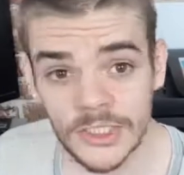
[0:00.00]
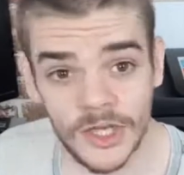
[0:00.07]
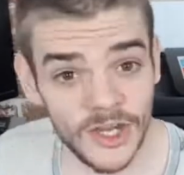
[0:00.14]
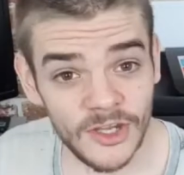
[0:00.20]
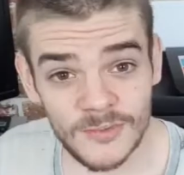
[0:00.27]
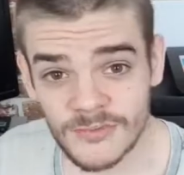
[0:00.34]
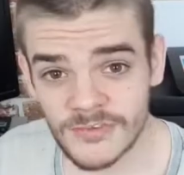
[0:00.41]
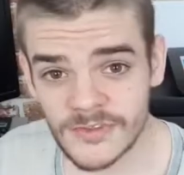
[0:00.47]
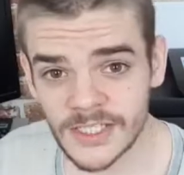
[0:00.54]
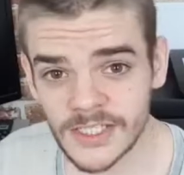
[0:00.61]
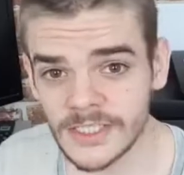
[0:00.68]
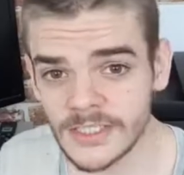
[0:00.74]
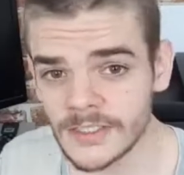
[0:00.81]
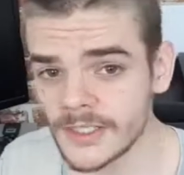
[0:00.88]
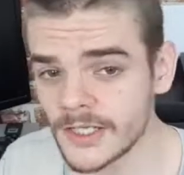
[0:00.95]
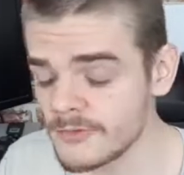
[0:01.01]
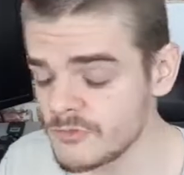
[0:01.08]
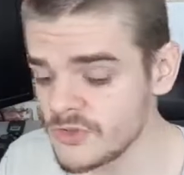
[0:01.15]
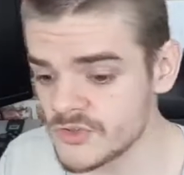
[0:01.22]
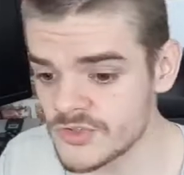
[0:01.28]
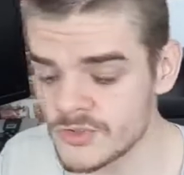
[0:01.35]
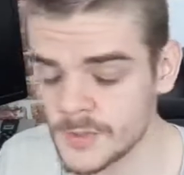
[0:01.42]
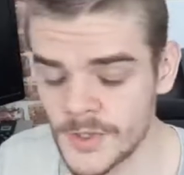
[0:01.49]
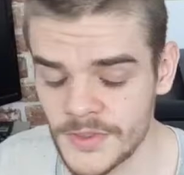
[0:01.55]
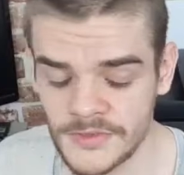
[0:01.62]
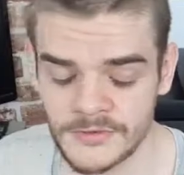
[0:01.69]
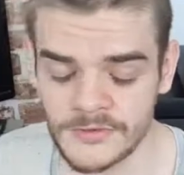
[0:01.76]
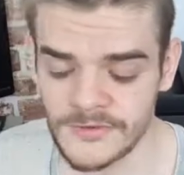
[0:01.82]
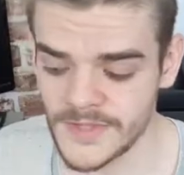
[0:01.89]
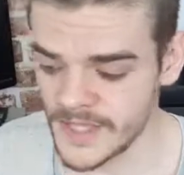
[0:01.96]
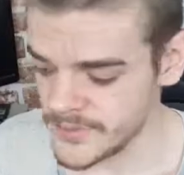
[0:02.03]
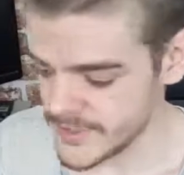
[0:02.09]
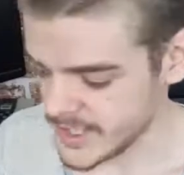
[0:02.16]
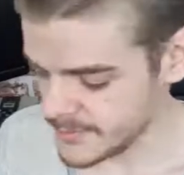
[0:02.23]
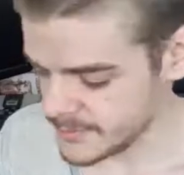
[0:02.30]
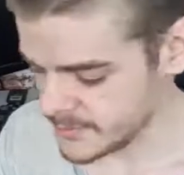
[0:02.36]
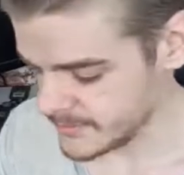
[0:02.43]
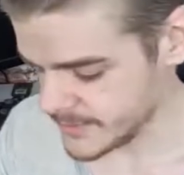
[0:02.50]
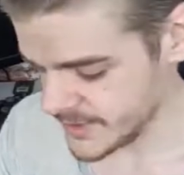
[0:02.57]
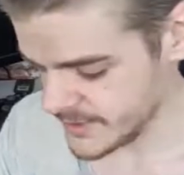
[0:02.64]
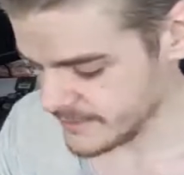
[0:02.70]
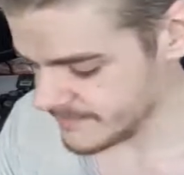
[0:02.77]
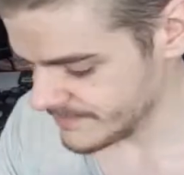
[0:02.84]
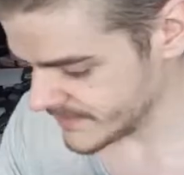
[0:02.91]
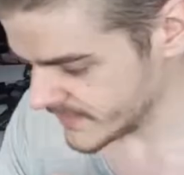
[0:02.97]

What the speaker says: Hopefully, I'm not sure whether or not that will happen, but